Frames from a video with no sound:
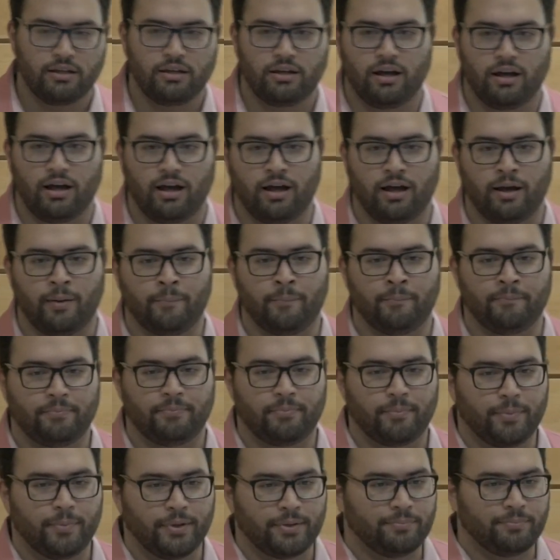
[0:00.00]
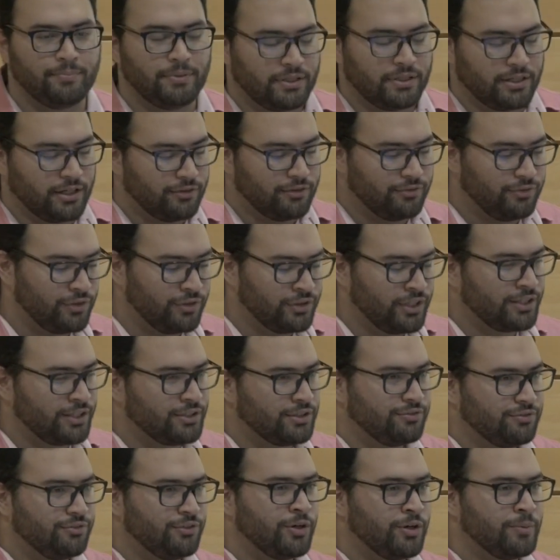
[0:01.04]
but be careful not to
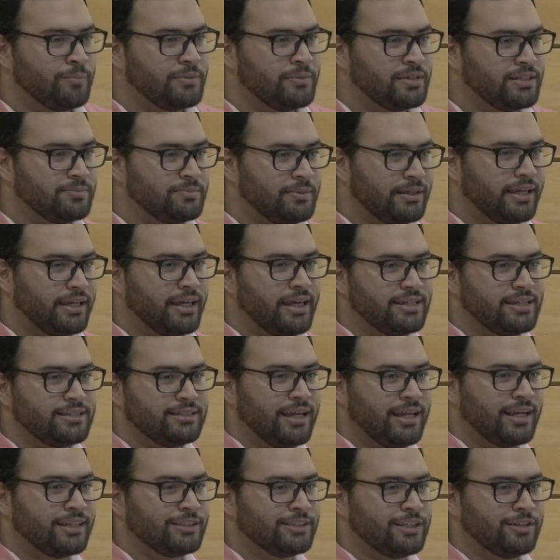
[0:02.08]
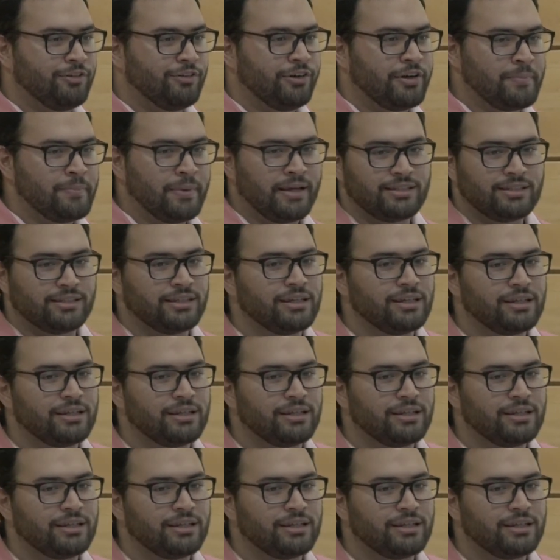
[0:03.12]
form these big haystacks that are very messy.